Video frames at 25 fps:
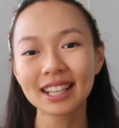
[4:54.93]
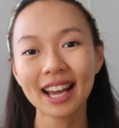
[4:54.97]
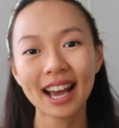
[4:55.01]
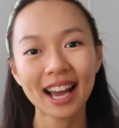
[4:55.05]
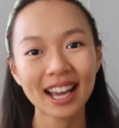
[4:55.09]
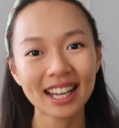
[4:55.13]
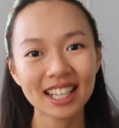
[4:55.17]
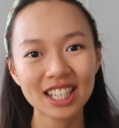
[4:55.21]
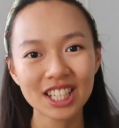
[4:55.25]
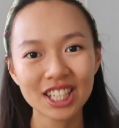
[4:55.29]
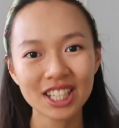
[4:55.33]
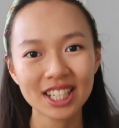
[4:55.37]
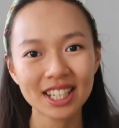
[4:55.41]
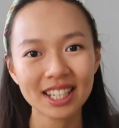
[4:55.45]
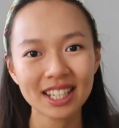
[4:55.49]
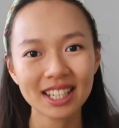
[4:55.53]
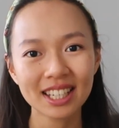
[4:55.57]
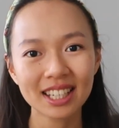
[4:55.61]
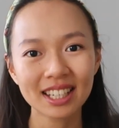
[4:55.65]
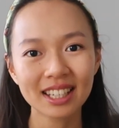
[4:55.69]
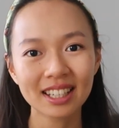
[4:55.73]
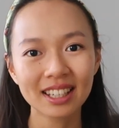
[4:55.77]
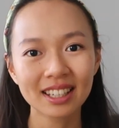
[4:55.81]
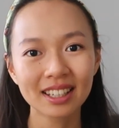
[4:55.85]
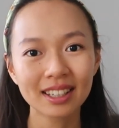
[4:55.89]
tai
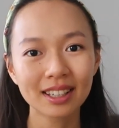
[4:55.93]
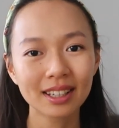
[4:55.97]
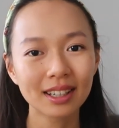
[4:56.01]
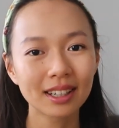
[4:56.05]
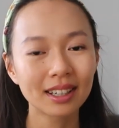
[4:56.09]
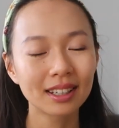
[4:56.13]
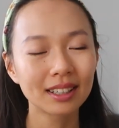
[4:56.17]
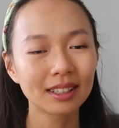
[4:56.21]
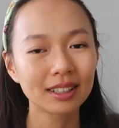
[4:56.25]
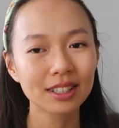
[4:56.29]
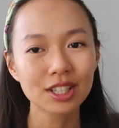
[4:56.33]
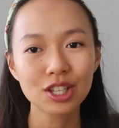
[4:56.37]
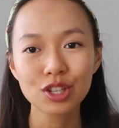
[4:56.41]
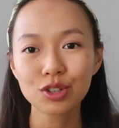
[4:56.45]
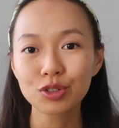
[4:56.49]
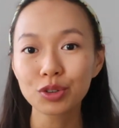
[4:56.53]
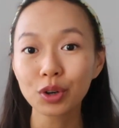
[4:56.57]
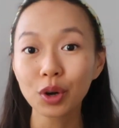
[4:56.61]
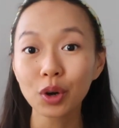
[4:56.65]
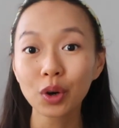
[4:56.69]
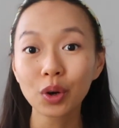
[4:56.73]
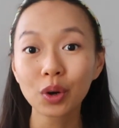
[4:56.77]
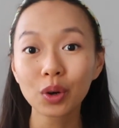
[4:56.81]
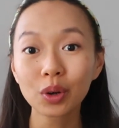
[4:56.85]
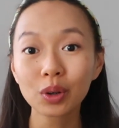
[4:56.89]
chi,
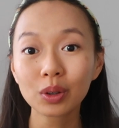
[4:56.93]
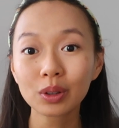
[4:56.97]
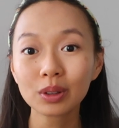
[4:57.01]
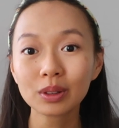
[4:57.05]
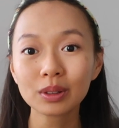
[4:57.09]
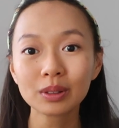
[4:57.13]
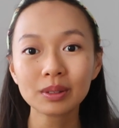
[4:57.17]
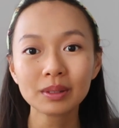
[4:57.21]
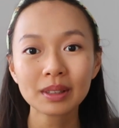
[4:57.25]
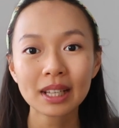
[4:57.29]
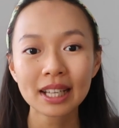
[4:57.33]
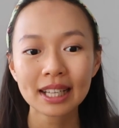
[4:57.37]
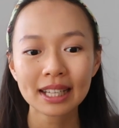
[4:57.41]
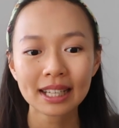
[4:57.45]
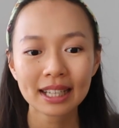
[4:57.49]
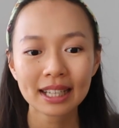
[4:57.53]
stroll,